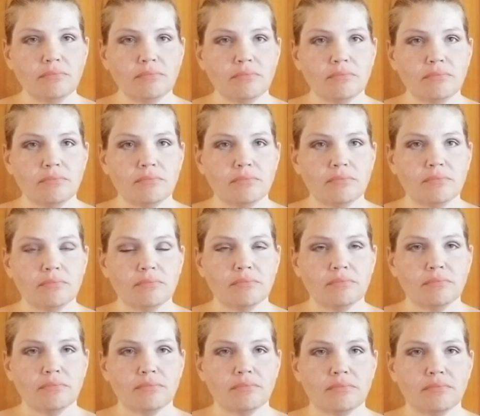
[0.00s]

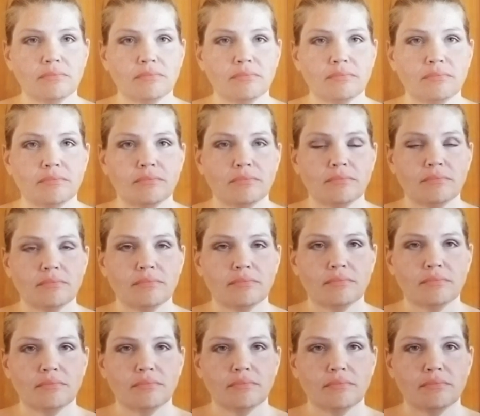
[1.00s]

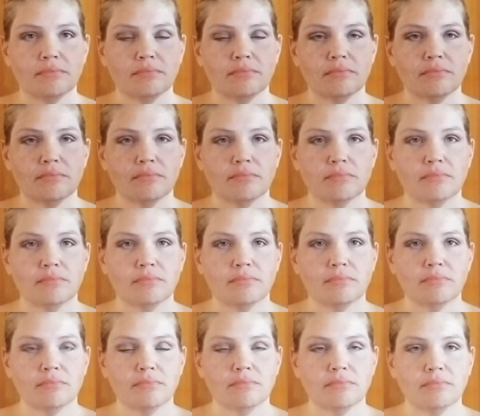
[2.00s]

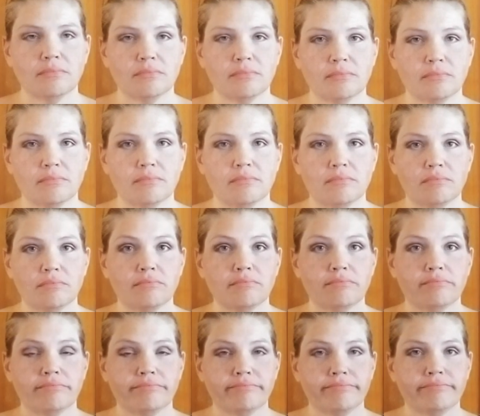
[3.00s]

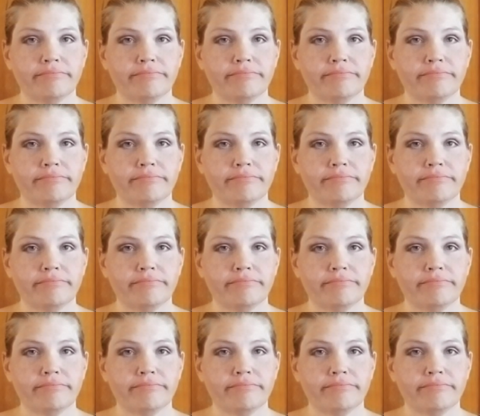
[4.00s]
This person isn't speaking.